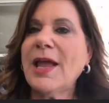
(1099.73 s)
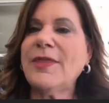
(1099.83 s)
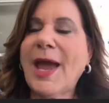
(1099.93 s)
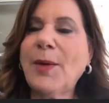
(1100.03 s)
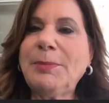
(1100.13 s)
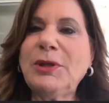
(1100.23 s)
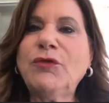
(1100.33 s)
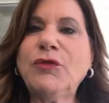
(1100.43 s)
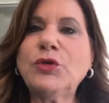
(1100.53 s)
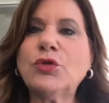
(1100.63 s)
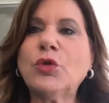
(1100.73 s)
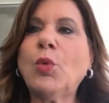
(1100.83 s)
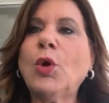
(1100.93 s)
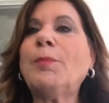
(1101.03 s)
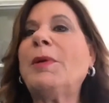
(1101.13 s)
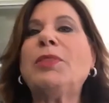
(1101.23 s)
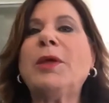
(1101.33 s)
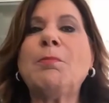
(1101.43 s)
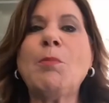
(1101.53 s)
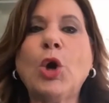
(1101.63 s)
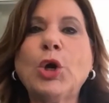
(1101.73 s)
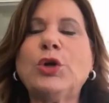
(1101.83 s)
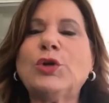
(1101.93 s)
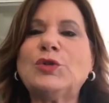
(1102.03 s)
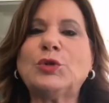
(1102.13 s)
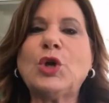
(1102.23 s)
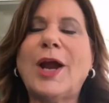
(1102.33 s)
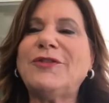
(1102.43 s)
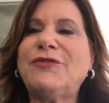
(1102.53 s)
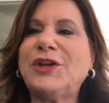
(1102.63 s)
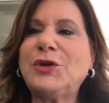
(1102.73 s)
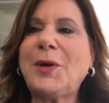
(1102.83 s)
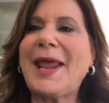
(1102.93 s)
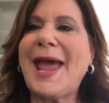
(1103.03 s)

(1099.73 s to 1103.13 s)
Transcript: And that would be the future of the world. But the marketers were trying to figure out